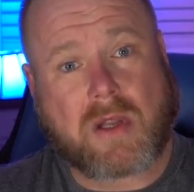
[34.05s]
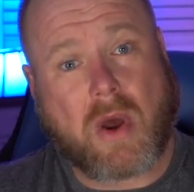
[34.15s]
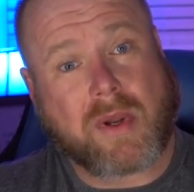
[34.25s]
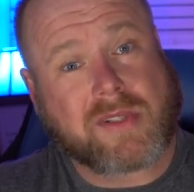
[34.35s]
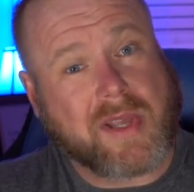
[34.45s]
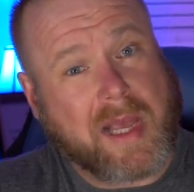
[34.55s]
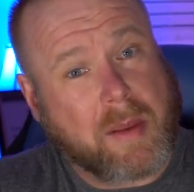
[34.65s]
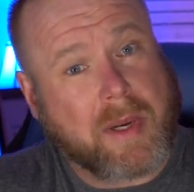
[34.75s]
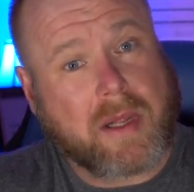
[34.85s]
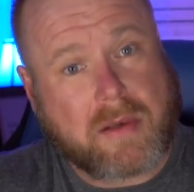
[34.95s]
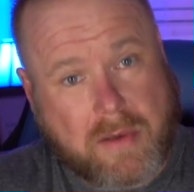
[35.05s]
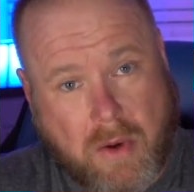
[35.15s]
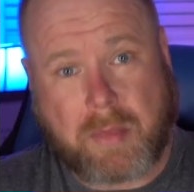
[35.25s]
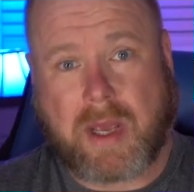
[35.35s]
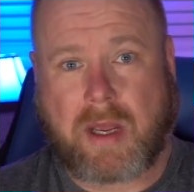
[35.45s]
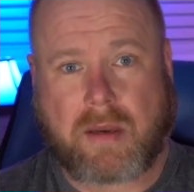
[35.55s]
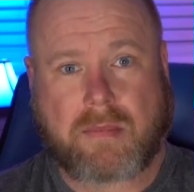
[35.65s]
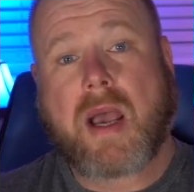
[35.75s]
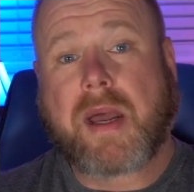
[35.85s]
known as eminent domain,